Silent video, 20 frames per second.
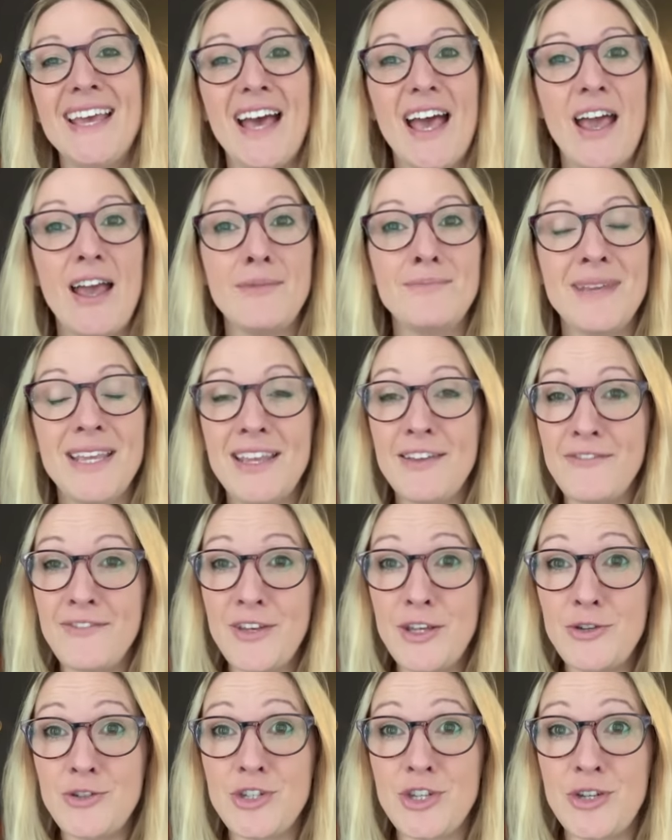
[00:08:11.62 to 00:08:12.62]
If
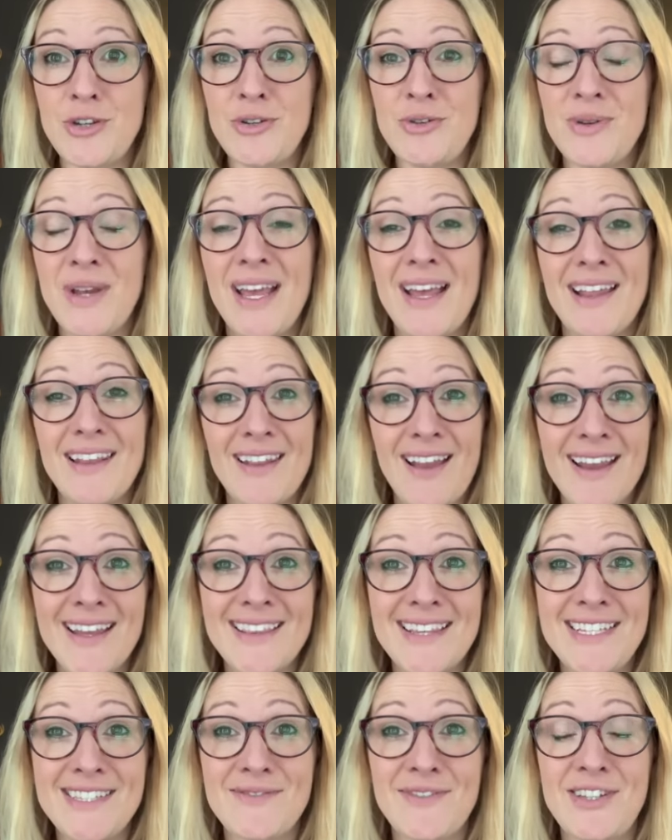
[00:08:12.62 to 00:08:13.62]
you do like
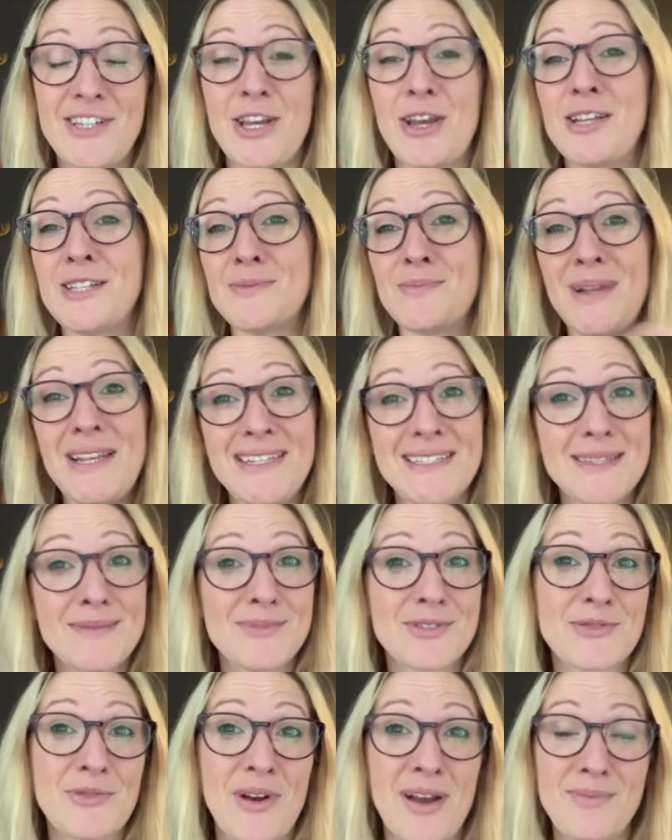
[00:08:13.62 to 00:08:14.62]
these videos, please
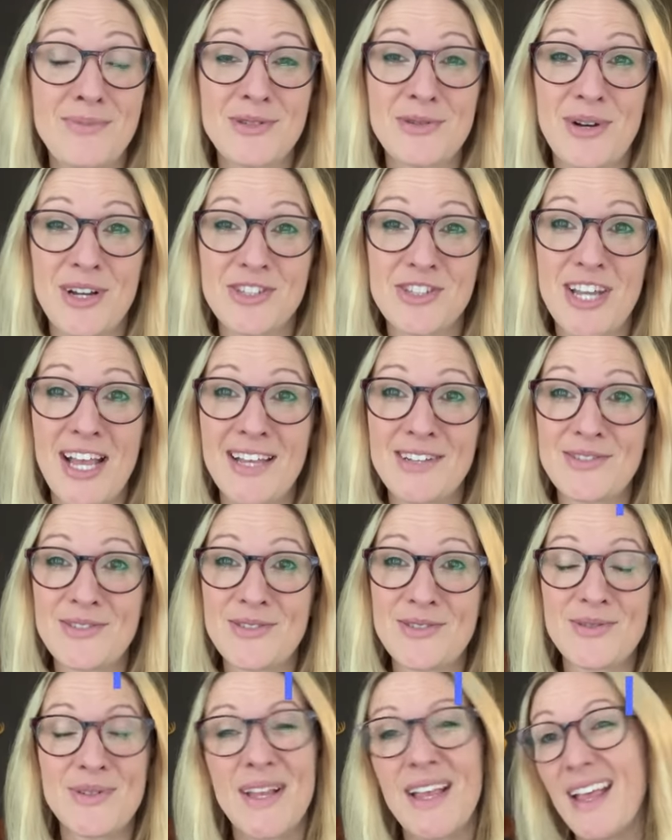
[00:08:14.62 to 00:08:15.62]
subscribe to our
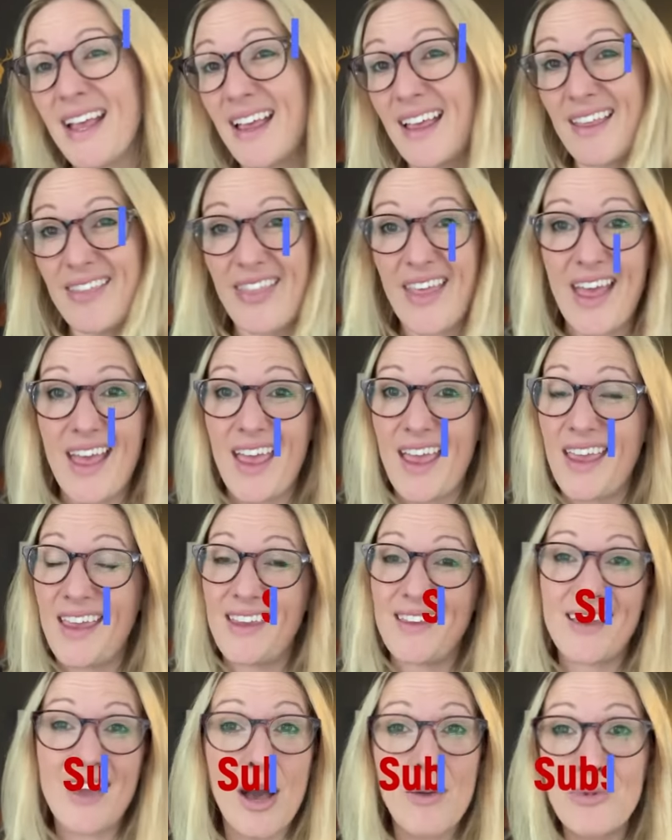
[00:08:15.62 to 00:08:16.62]
channel.
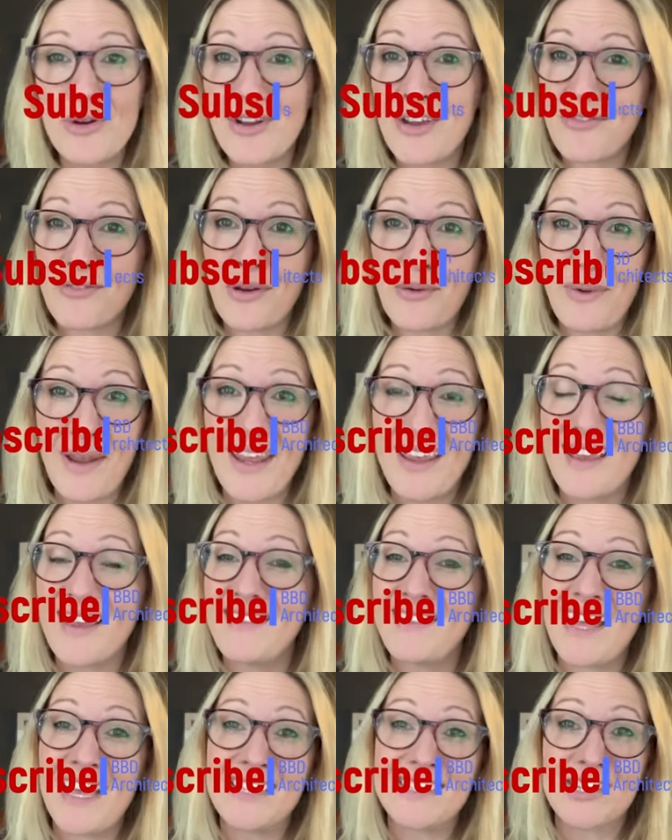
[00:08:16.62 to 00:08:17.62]
They come on every week,
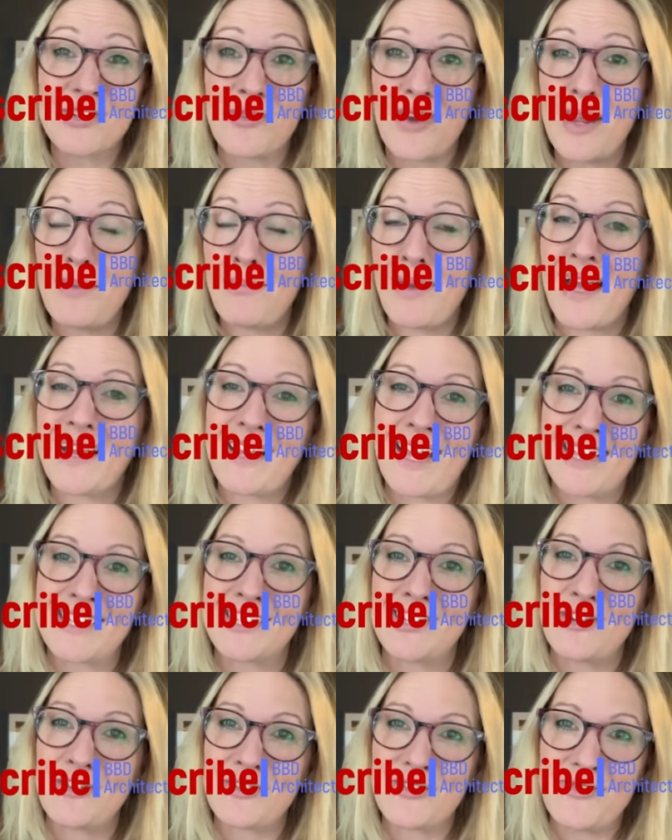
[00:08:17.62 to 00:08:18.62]
and there's a great back
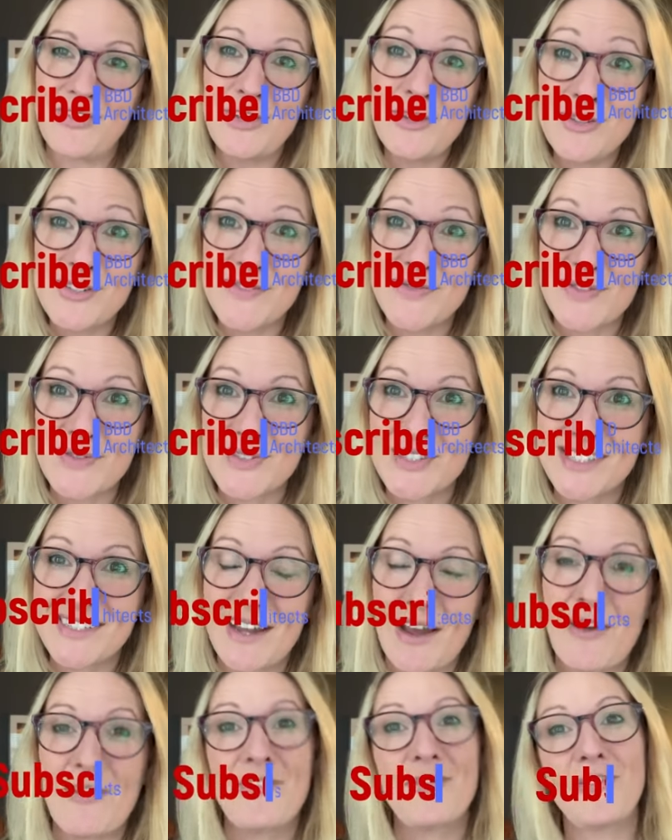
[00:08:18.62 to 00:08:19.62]
catalogue of useful
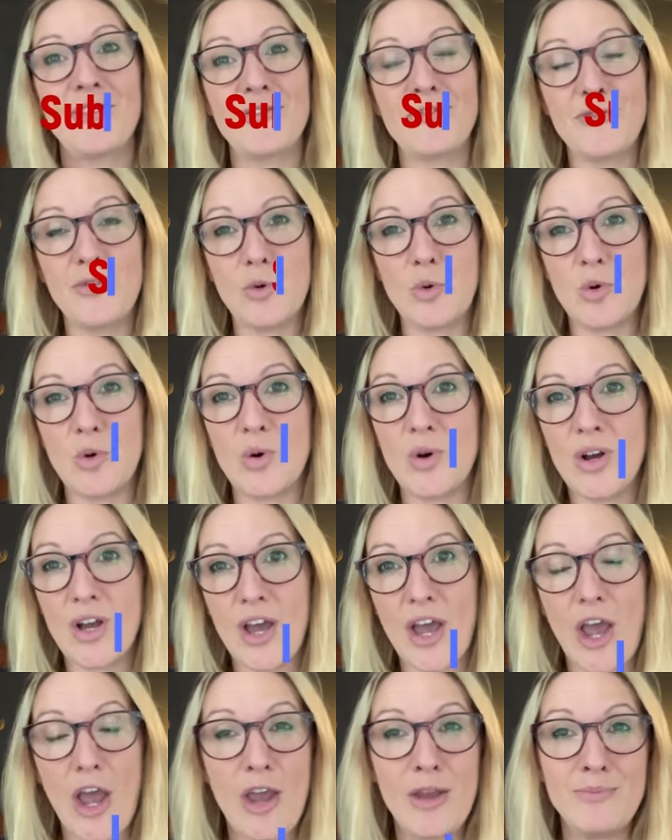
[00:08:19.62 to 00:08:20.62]
stuff for
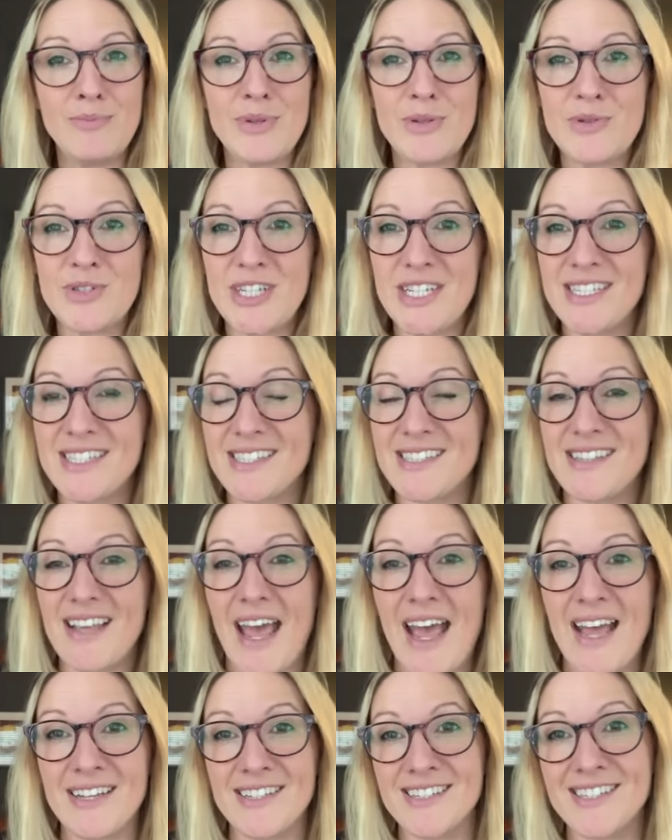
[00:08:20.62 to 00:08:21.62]
home builders
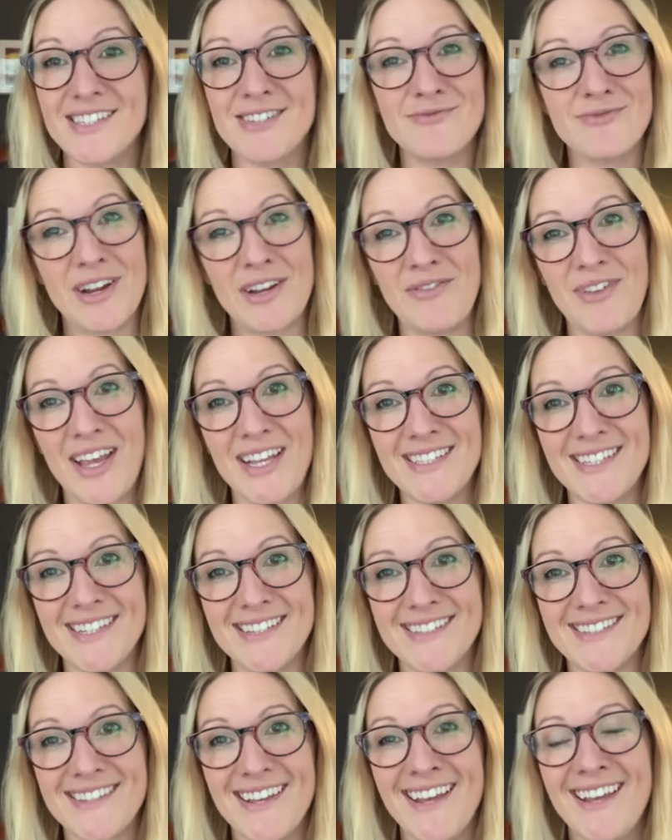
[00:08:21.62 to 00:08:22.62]
and
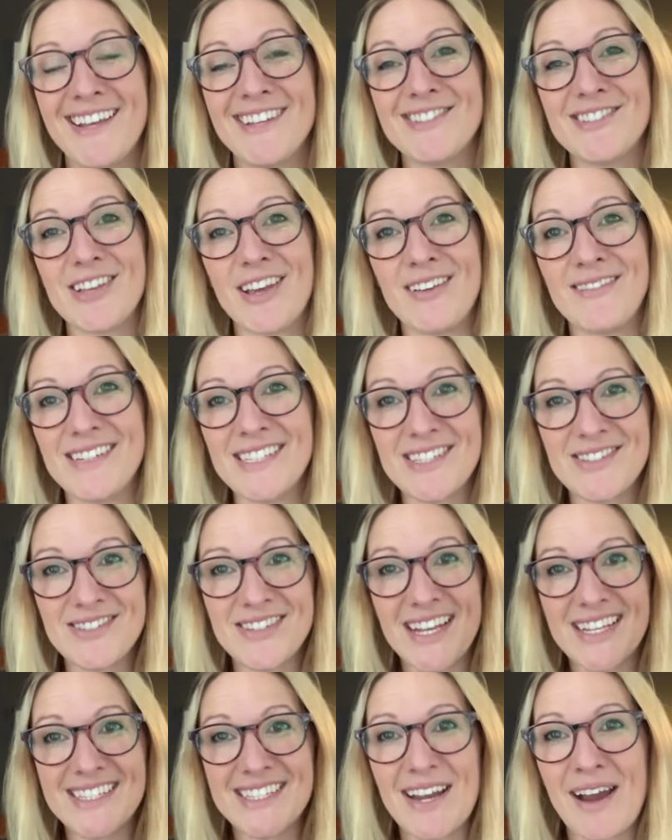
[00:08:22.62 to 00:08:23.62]
renovators. So until
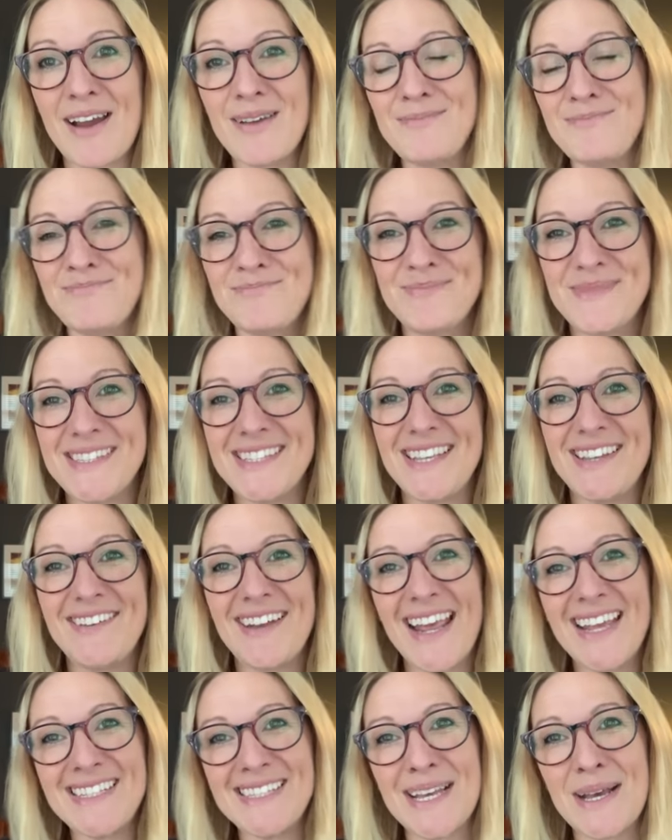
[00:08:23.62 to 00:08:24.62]
next time, see you
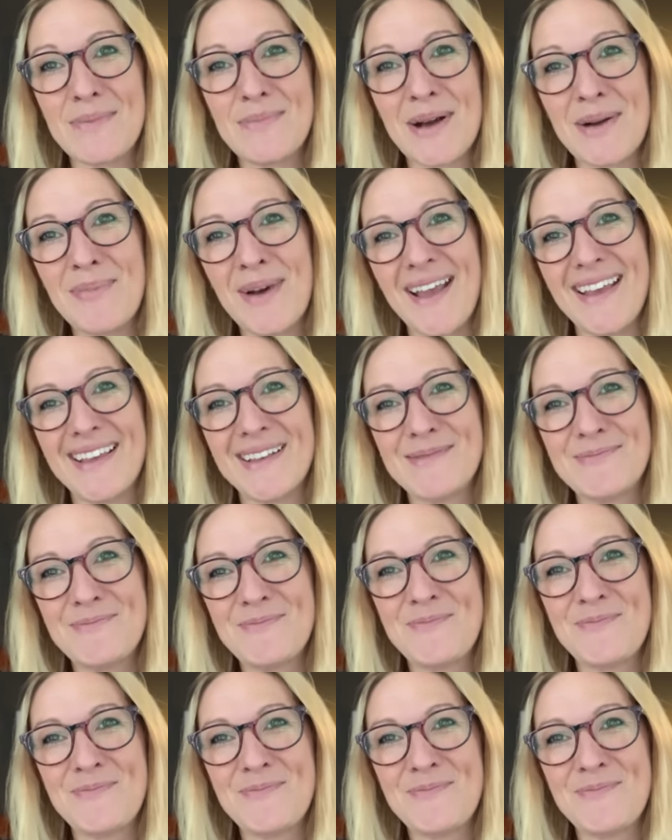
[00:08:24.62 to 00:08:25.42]
later. Bye-bye.